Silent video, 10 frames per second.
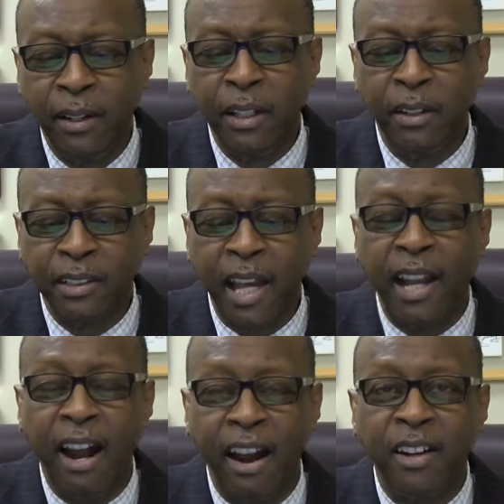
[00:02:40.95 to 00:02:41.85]
You know, it's
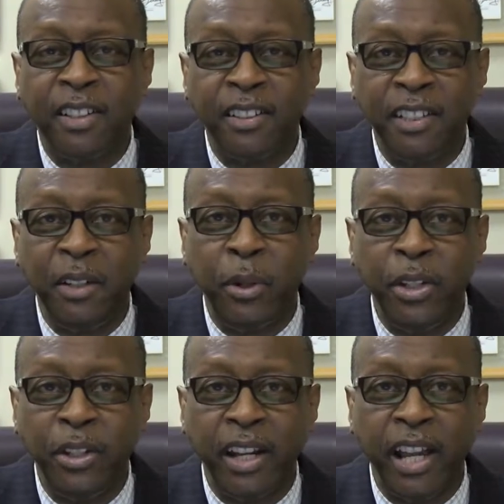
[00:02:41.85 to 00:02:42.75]
kind of hard to see where
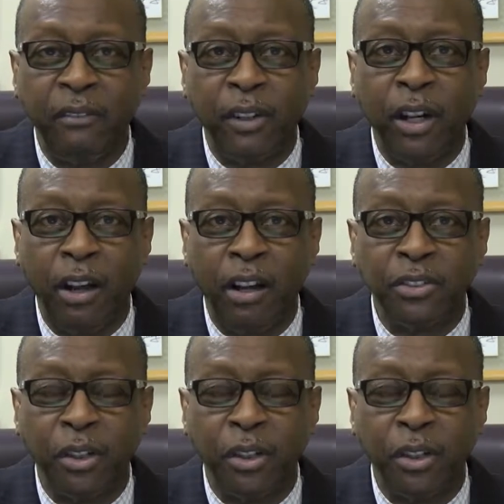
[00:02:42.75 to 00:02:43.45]
you're going to have a loss